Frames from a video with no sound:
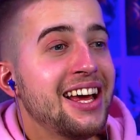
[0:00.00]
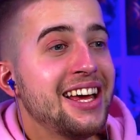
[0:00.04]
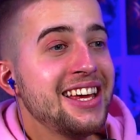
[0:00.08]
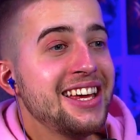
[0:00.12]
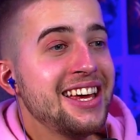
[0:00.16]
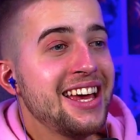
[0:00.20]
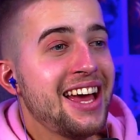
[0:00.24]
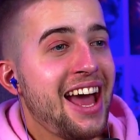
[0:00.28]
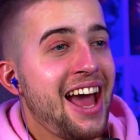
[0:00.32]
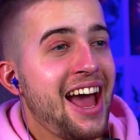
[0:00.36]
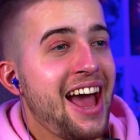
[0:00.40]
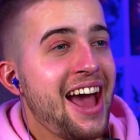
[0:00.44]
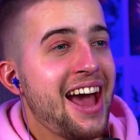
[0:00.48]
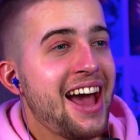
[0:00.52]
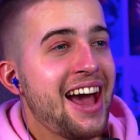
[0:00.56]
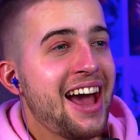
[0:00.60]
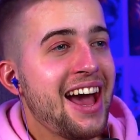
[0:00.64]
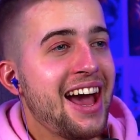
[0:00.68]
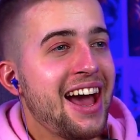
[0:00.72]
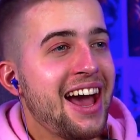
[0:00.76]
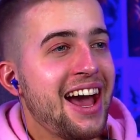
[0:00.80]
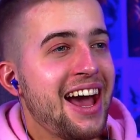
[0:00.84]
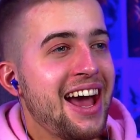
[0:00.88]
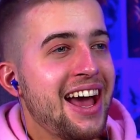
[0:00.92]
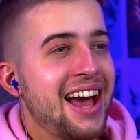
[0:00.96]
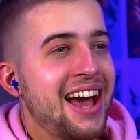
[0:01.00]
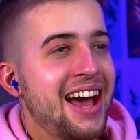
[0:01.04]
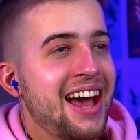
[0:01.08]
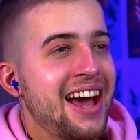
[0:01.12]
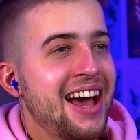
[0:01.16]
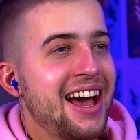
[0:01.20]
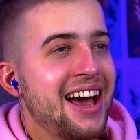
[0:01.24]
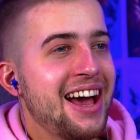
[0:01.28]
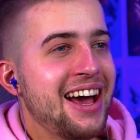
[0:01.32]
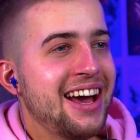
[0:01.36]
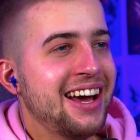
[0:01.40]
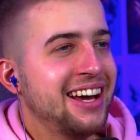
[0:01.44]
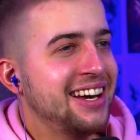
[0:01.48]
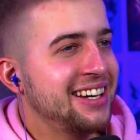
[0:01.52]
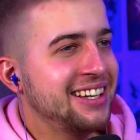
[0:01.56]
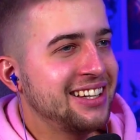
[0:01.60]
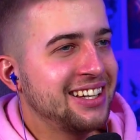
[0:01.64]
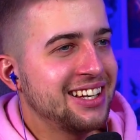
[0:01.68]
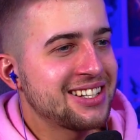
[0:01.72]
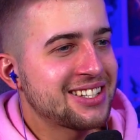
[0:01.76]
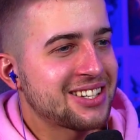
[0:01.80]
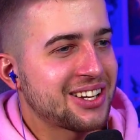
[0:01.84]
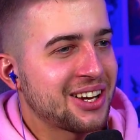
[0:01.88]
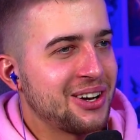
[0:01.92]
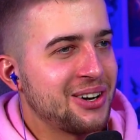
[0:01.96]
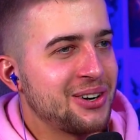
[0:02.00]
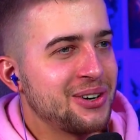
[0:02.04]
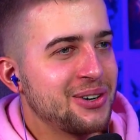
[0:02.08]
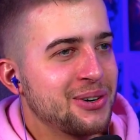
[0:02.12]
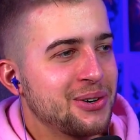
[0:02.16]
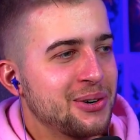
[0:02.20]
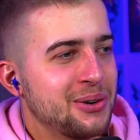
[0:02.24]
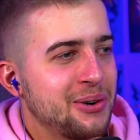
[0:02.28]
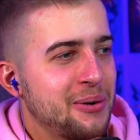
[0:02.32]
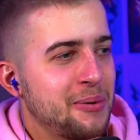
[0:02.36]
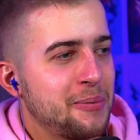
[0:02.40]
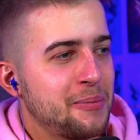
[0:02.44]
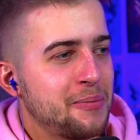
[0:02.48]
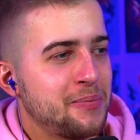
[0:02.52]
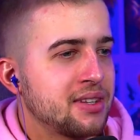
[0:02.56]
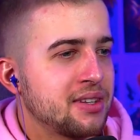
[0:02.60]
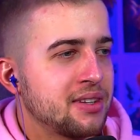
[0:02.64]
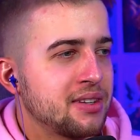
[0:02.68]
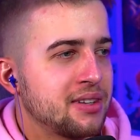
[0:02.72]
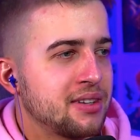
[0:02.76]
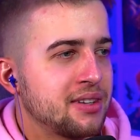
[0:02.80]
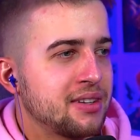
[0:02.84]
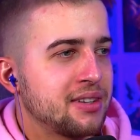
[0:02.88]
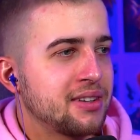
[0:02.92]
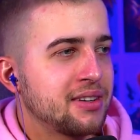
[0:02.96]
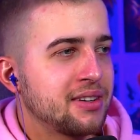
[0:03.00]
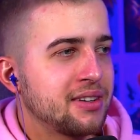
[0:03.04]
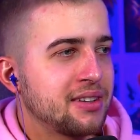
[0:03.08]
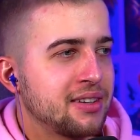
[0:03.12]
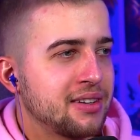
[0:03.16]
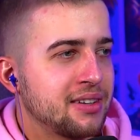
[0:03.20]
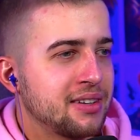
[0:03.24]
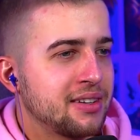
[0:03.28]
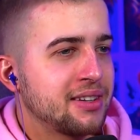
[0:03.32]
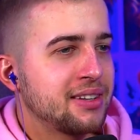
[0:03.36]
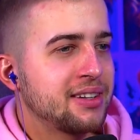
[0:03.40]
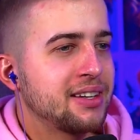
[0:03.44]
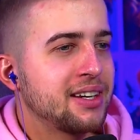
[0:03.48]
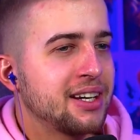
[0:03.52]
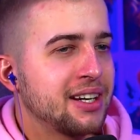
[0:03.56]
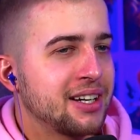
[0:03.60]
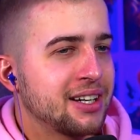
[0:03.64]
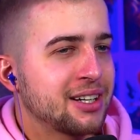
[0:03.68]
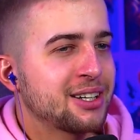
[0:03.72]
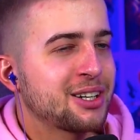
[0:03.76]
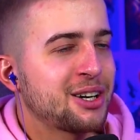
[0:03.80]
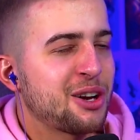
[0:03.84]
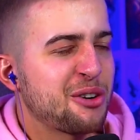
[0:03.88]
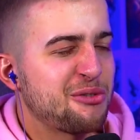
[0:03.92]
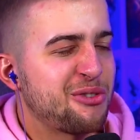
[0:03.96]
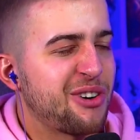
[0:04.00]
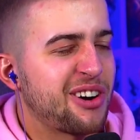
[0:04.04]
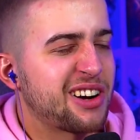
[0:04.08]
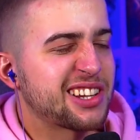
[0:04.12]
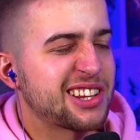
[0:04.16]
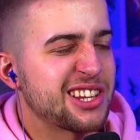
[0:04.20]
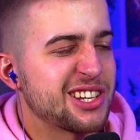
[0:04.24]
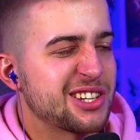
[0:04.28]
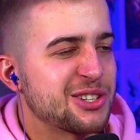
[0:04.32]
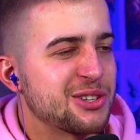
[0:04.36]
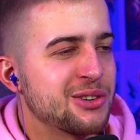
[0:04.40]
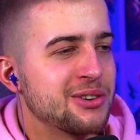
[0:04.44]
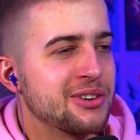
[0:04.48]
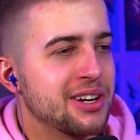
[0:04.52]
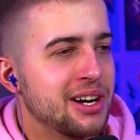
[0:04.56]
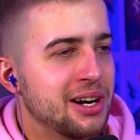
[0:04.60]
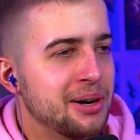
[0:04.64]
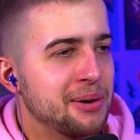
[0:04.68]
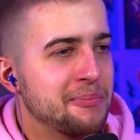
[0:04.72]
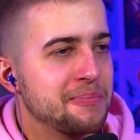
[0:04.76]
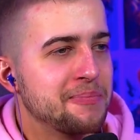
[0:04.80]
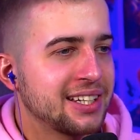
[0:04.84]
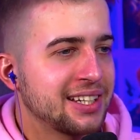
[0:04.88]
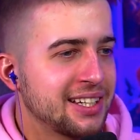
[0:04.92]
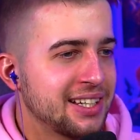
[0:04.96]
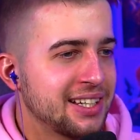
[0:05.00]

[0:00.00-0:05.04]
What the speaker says: Yay! Let's go. Go fuck this dude up.